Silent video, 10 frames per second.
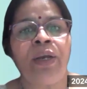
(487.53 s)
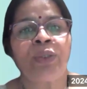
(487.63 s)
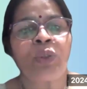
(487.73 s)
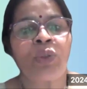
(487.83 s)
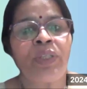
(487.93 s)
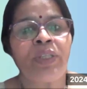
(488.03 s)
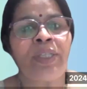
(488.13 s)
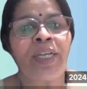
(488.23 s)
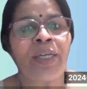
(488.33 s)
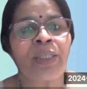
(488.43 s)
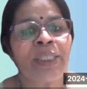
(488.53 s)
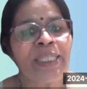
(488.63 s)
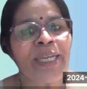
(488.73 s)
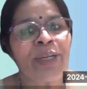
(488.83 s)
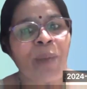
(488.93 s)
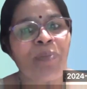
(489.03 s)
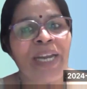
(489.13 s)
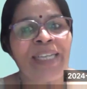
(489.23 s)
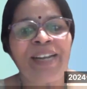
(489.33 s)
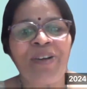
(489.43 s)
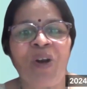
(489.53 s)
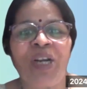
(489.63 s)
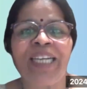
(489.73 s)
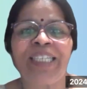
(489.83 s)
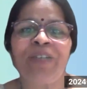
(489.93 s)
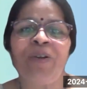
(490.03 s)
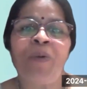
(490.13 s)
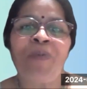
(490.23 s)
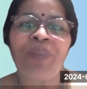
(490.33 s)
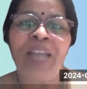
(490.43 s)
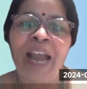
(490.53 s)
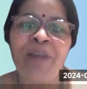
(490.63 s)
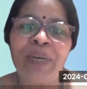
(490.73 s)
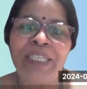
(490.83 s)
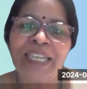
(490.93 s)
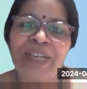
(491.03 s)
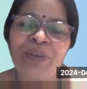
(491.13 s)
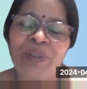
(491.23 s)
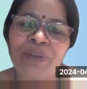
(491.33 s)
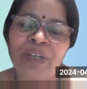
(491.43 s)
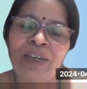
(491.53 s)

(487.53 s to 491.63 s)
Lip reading: So the nurses need to update their knowledge, the administrators,